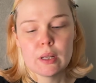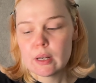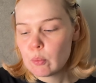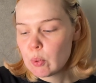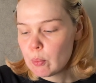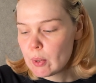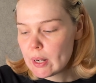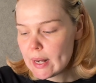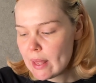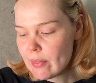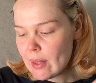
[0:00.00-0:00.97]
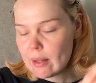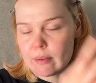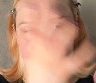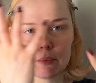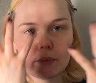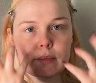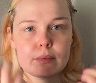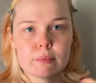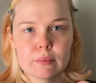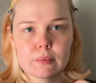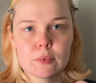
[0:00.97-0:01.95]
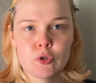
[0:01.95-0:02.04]
We want to let that
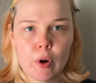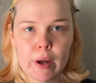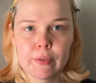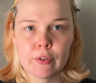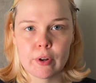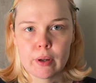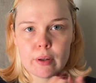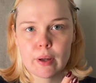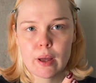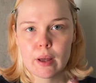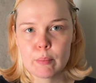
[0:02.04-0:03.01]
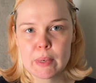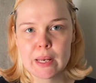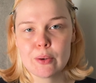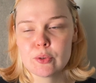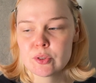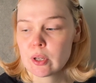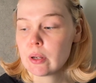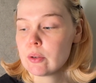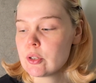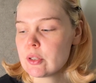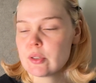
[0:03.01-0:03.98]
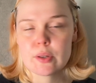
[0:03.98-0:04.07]
dry for a minute or so,
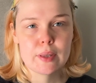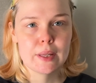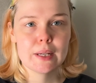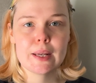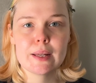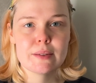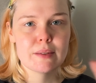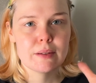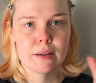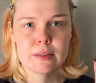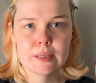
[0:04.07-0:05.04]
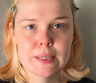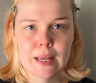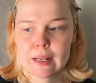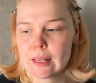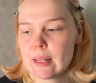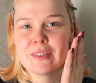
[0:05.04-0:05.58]
just so that it gets nice and tacky.